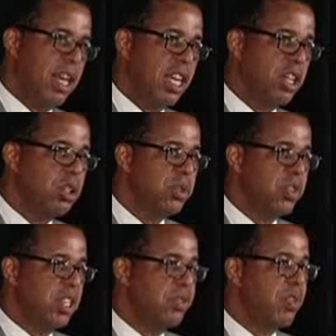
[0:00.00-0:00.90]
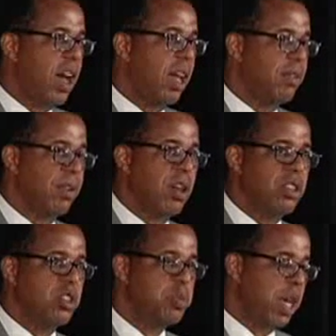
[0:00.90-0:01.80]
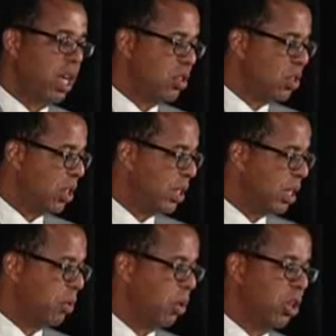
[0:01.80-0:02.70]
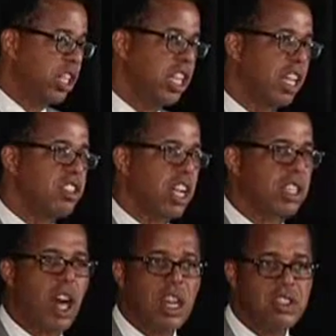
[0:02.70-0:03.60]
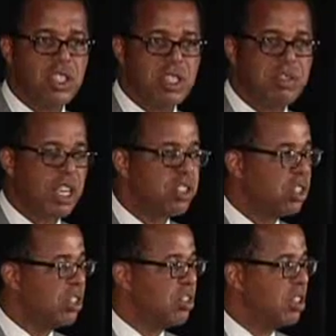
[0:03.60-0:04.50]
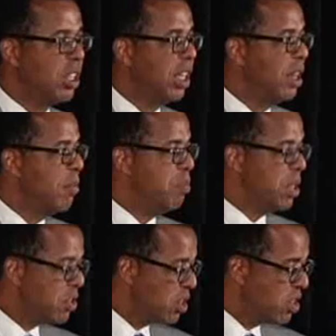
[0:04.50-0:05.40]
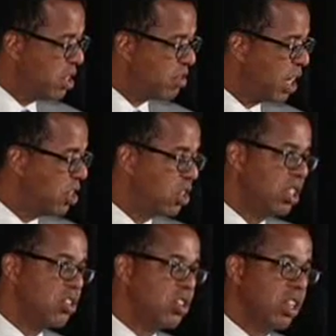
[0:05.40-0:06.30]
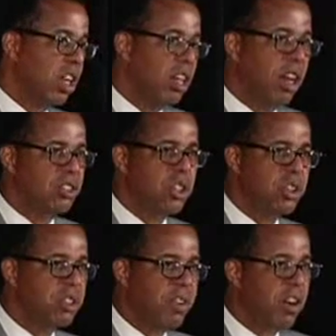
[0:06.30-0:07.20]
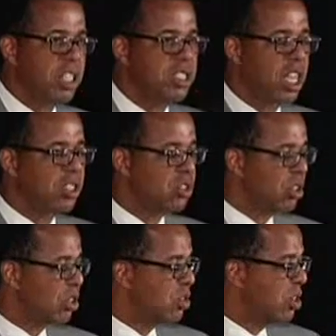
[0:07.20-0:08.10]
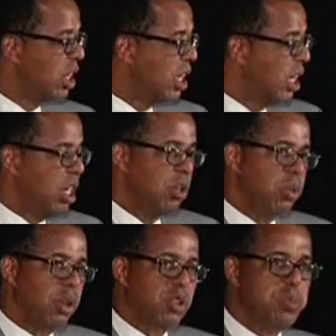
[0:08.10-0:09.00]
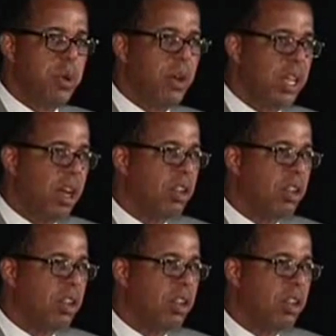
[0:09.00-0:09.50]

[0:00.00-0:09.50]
include these 5 on this page. We're looking at technology innovations, business innovations, alternative architectures. We're exploring